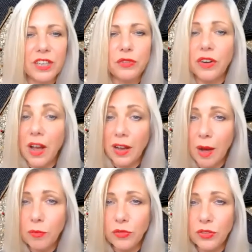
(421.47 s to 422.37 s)
for our
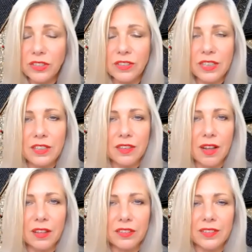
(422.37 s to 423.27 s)
comforts these
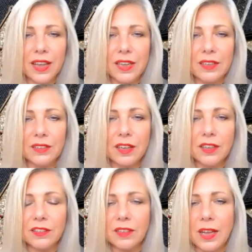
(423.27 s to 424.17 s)
last days," I
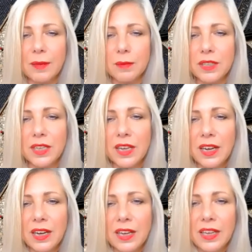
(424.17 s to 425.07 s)
exclaimed.
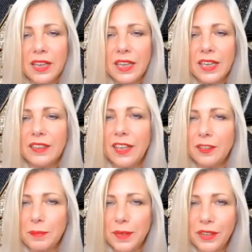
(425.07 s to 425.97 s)
"It has
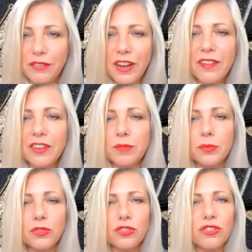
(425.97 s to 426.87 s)
been a
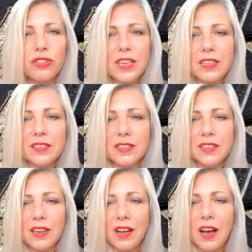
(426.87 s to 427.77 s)
veritable treat.
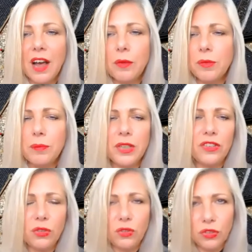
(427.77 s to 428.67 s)
I will
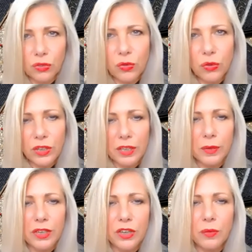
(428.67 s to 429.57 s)
miss you sorely
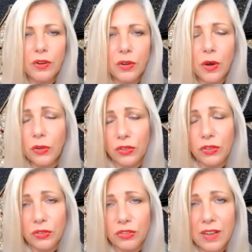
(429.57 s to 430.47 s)
when you are gone on
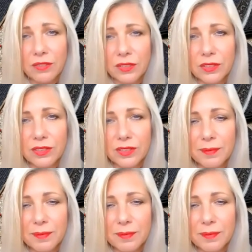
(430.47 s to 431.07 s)
your travels."